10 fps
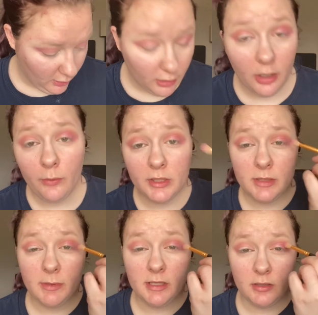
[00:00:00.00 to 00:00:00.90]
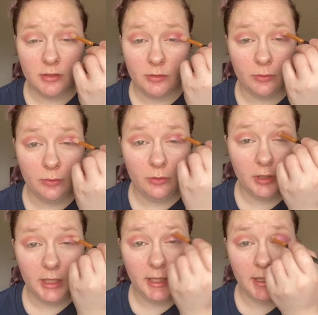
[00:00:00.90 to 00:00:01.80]
going to be 2
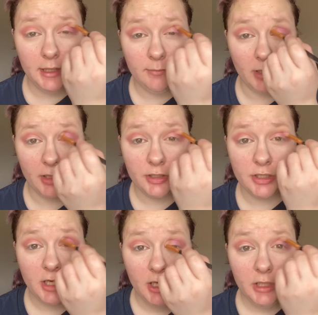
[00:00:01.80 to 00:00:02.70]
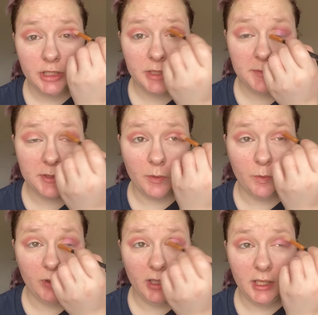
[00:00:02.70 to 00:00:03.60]
in March. She was
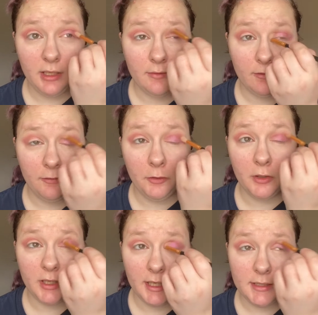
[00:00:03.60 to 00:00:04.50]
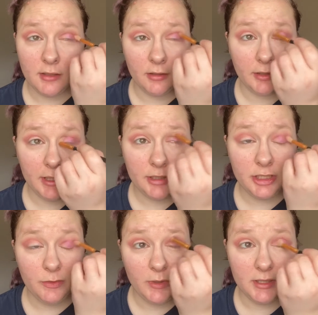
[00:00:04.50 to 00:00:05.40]
only 4 days early. She
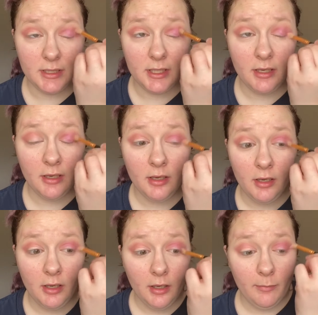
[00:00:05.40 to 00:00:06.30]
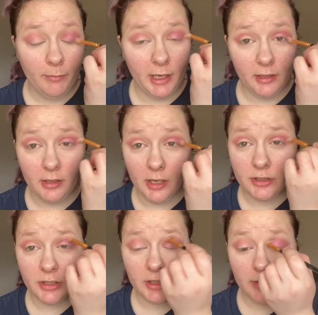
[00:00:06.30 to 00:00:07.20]
was
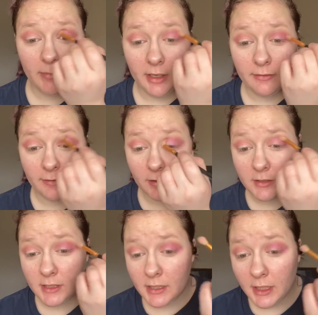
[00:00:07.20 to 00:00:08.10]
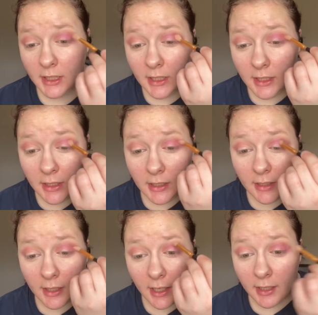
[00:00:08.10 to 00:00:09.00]
biologically my first kid
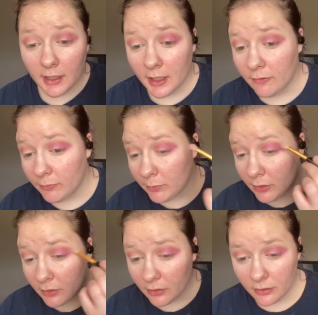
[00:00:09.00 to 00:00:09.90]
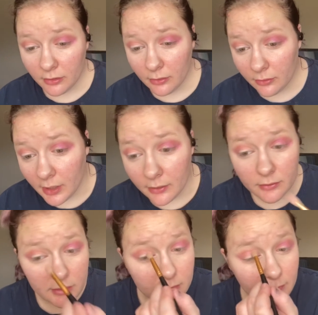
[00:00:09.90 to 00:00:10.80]
that I gave birth to. That
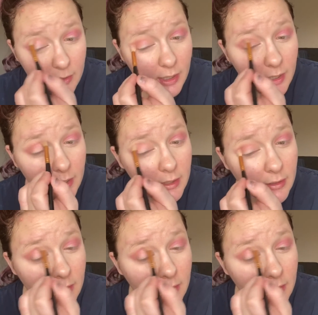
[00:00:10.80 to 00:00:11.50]
was mine.